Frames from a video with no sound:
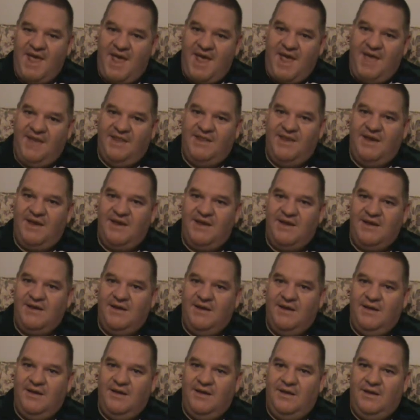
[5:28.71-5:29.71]
And
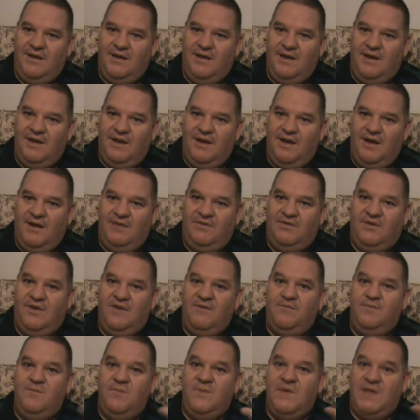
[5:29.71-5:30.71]
then it's
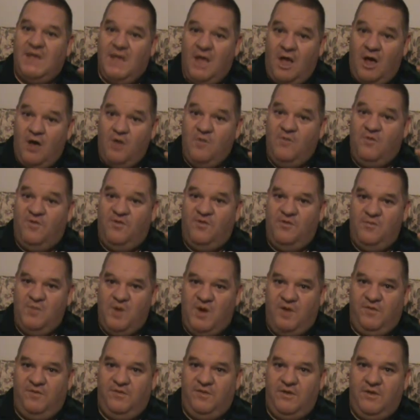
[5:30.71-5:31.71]
given me hope for
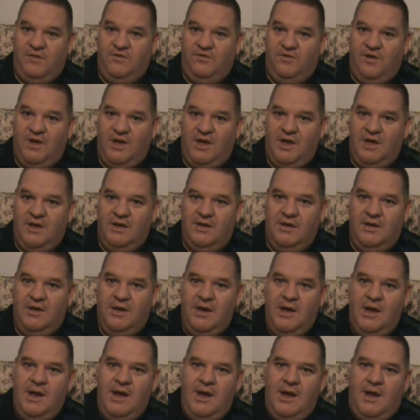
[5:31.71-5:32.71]
my future.
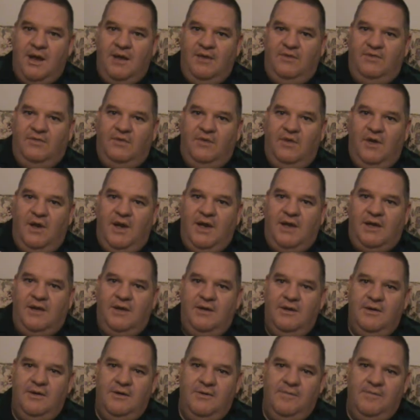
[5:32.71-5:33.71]
It's like